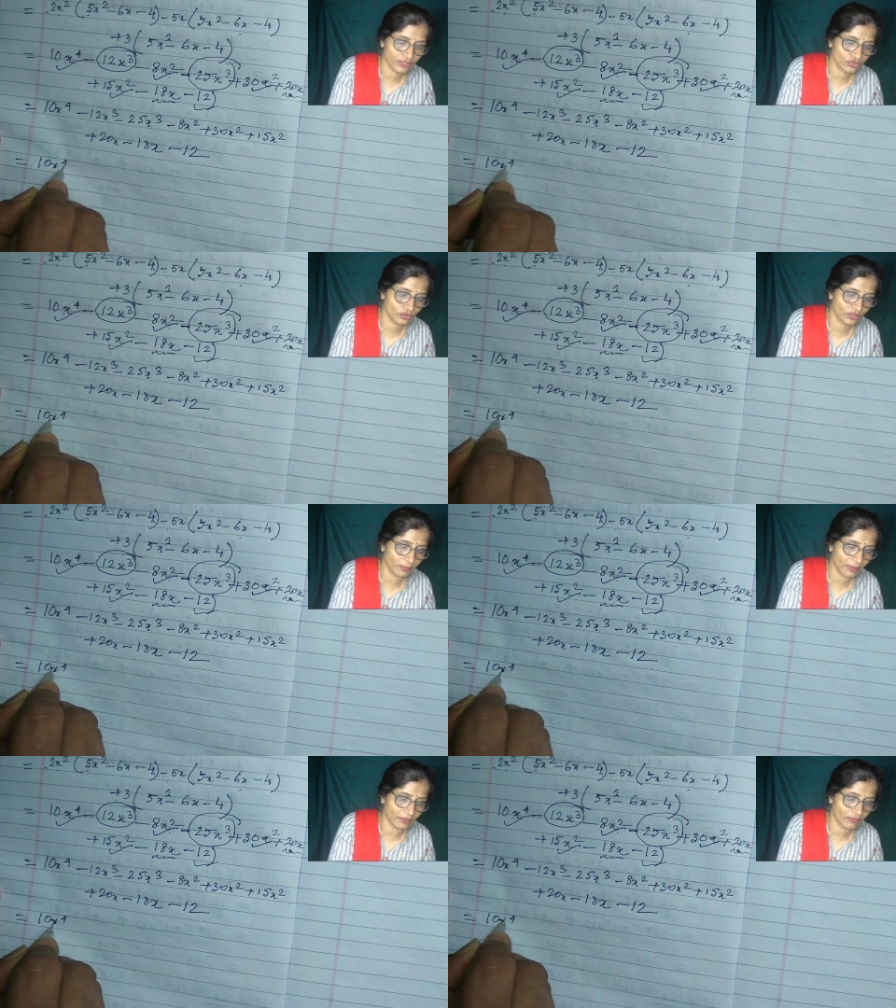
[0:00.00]
to the
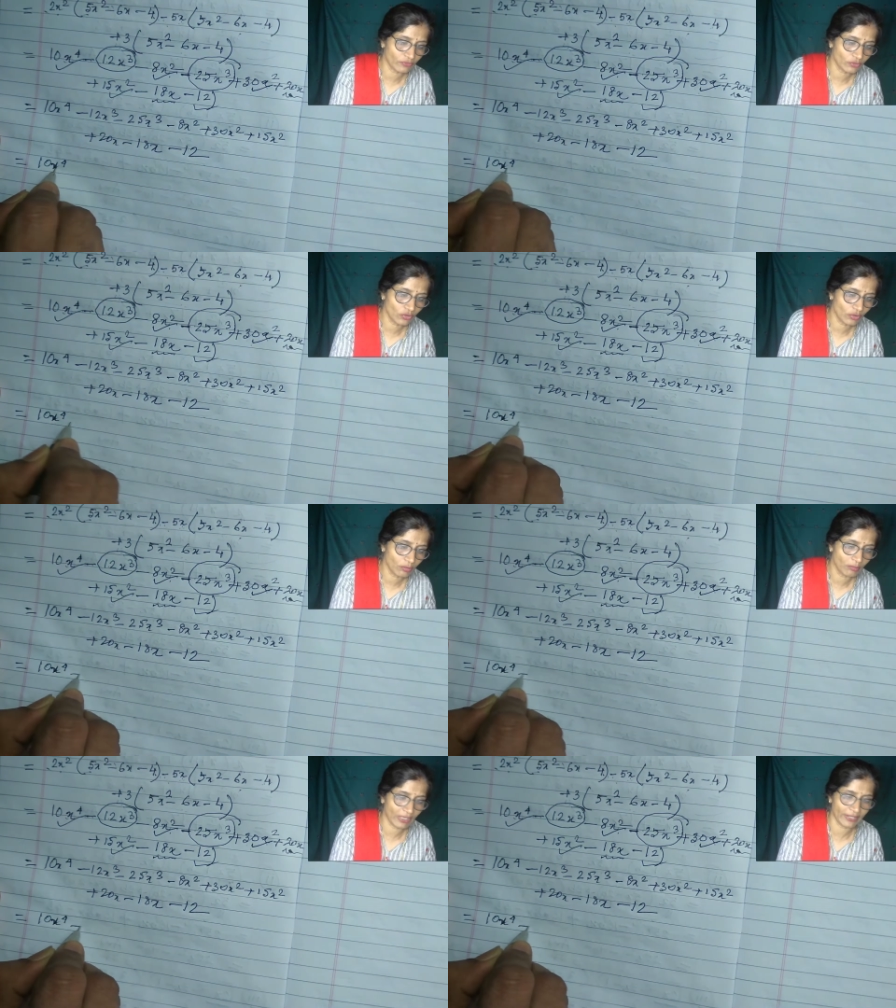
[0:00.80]
power 4
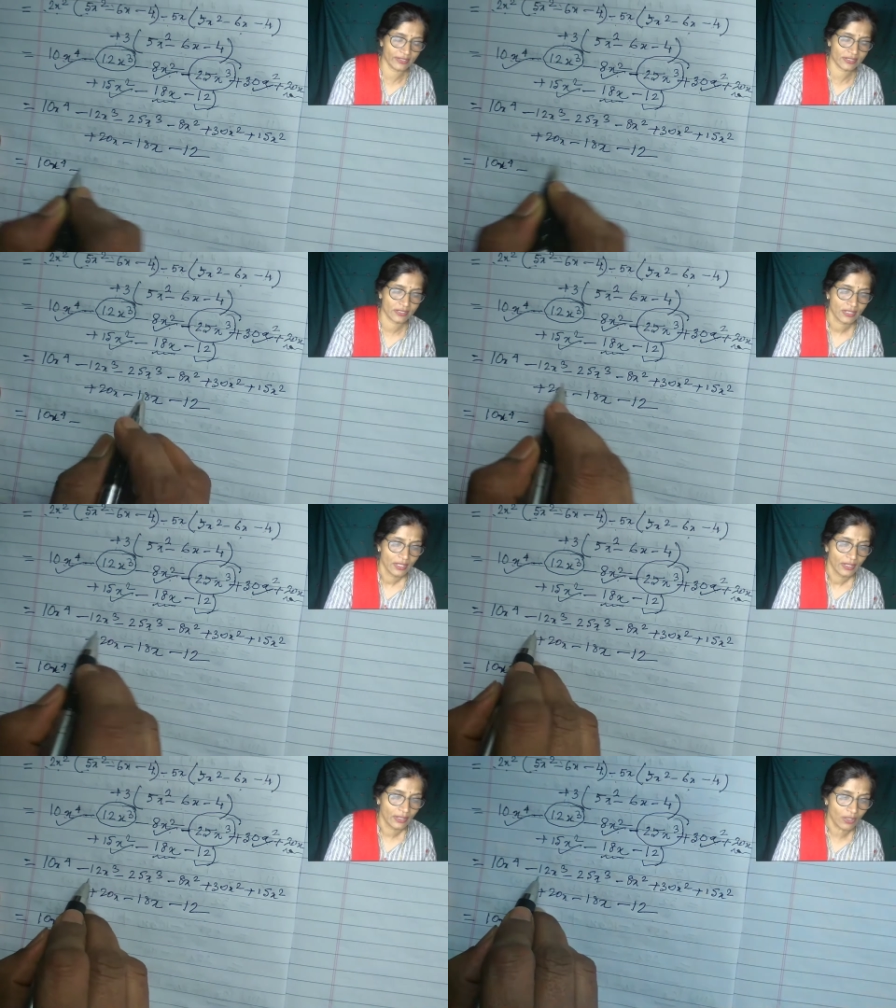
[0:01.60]
minus.
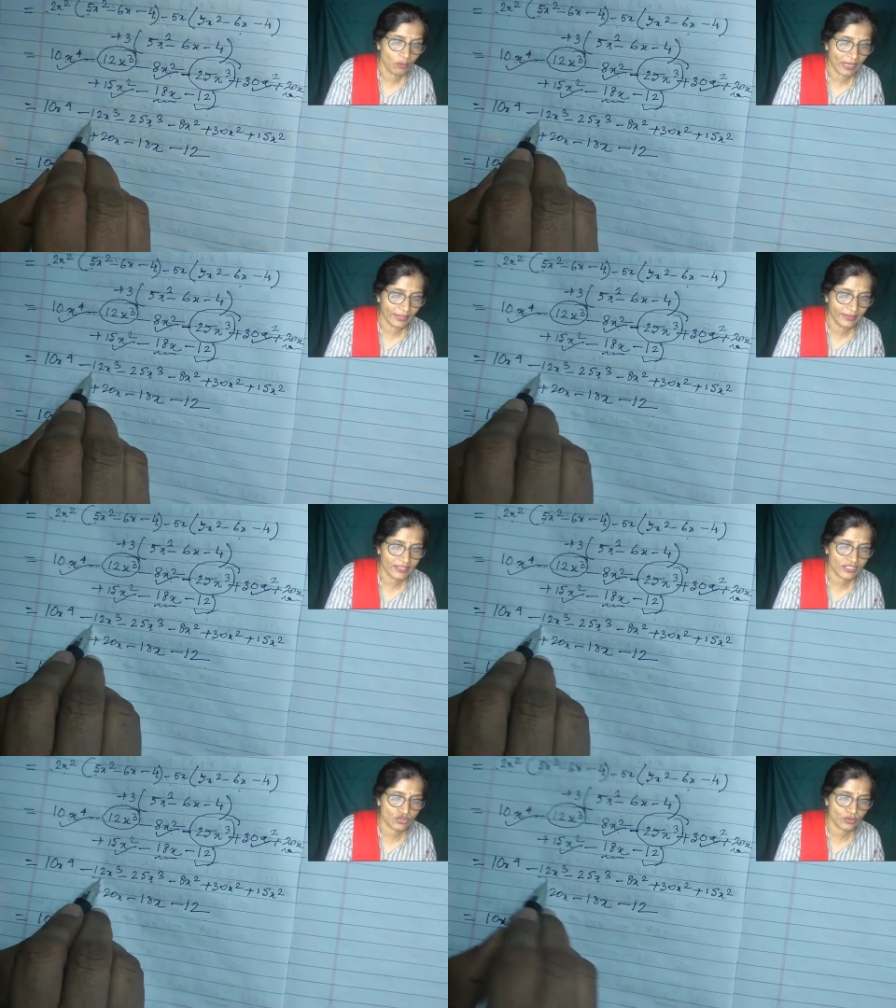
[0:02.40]
Now minus
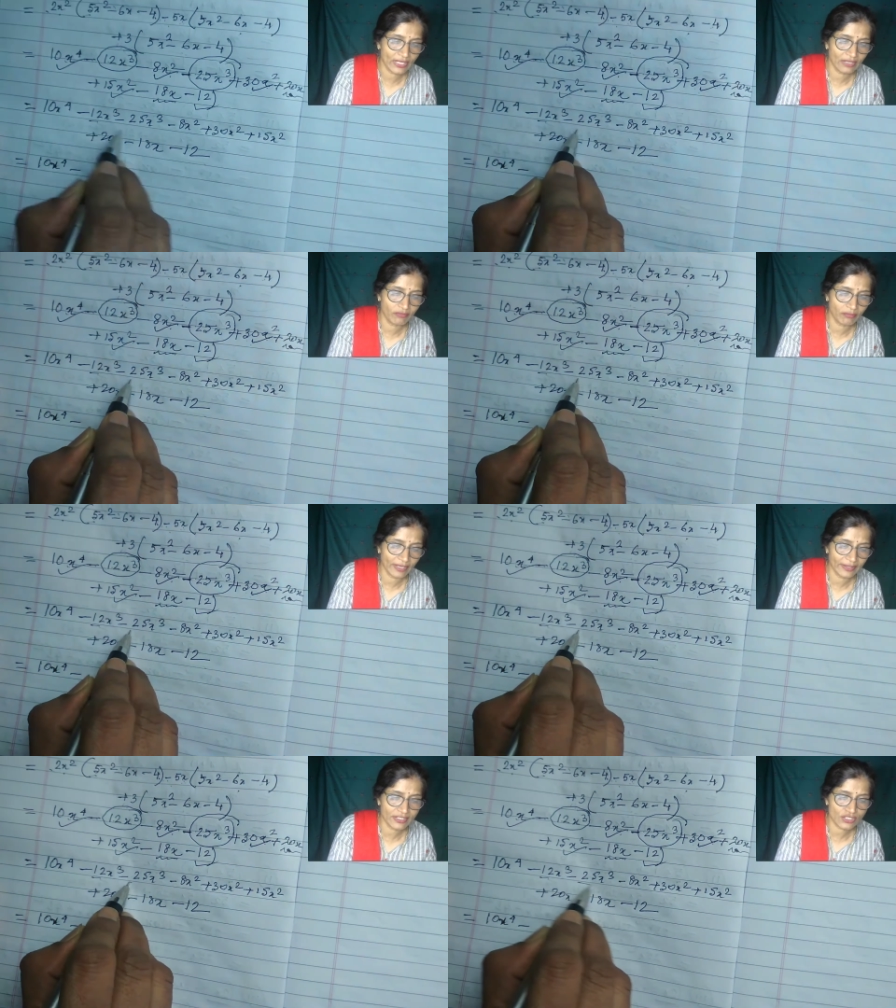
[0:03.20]
12,
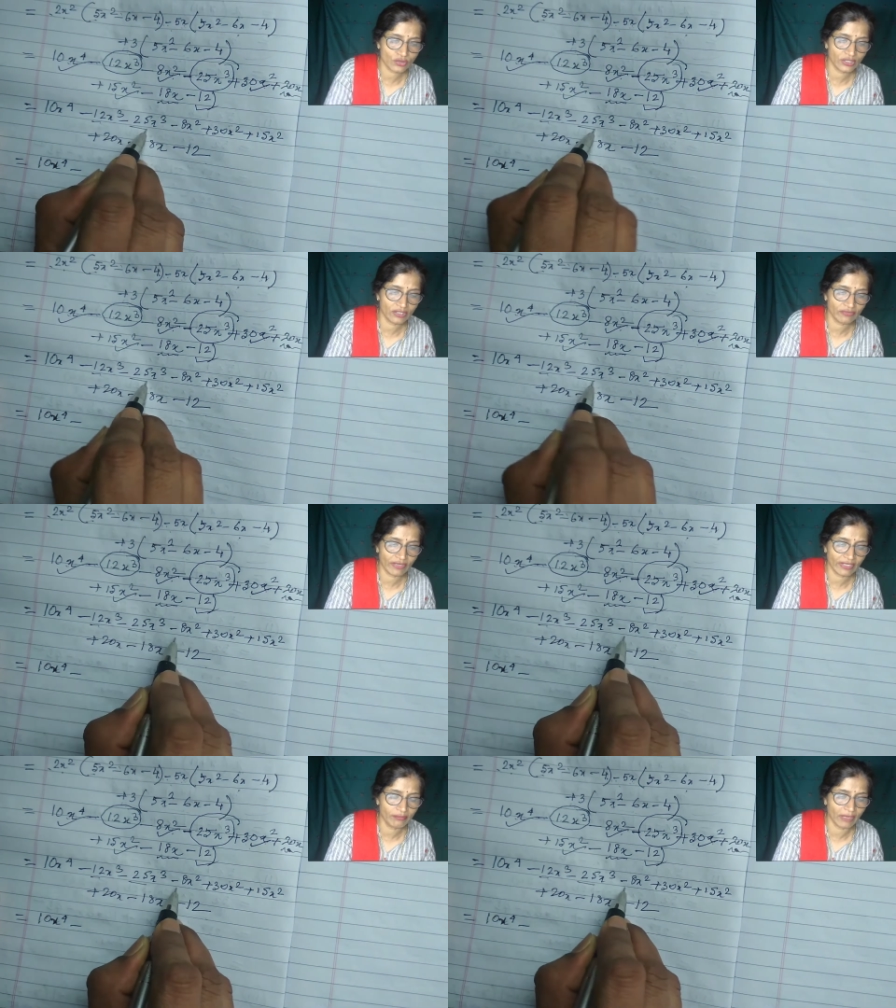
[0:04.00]
minus
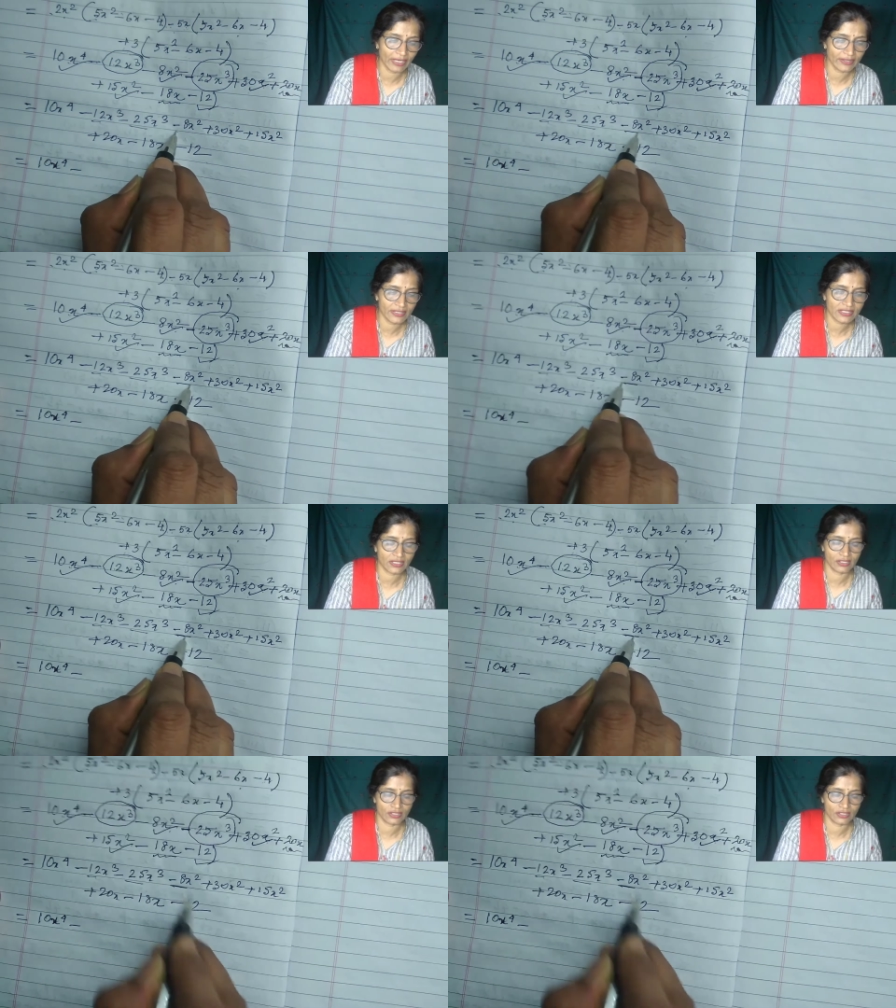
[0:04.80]
25, minus 8.